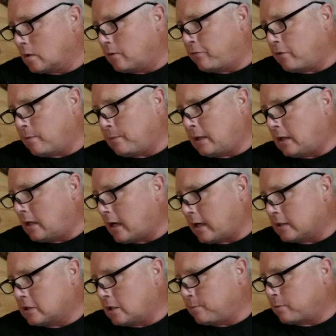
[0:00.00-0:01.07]
the feminine
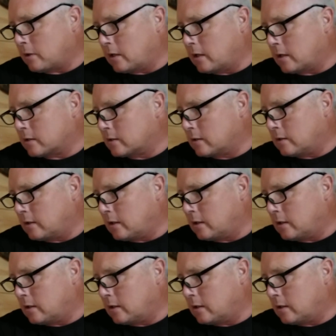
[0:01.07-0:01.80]
hygiene products and,